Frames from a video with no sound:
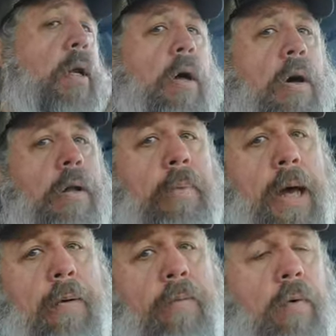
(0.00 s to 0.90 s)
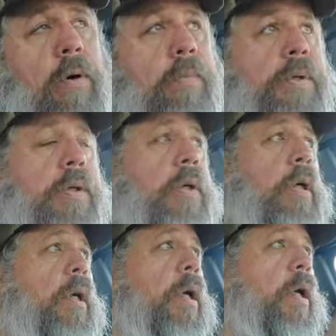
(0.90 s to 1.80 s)
all the platforms.
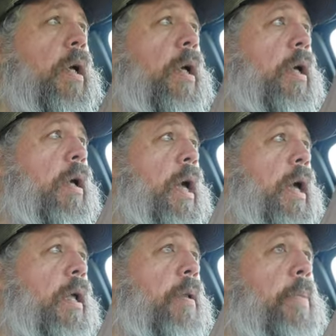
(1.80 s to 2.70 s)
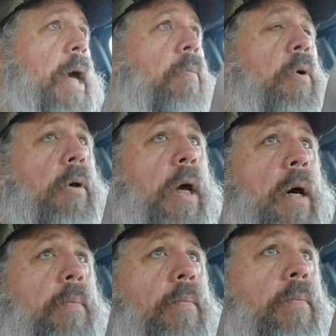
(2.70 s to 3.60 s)
And the band broke
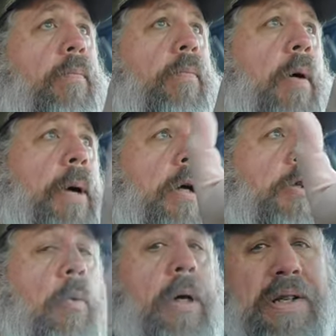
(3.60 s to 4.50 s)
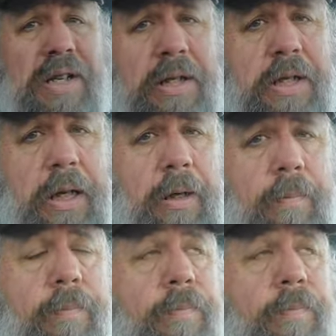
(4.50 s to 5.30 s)
up about 2016.